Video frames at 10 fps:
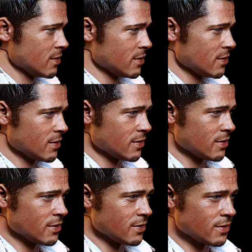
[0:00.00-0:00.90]

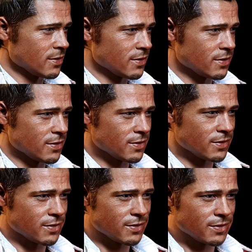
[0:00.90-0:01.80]
Nobody speaks.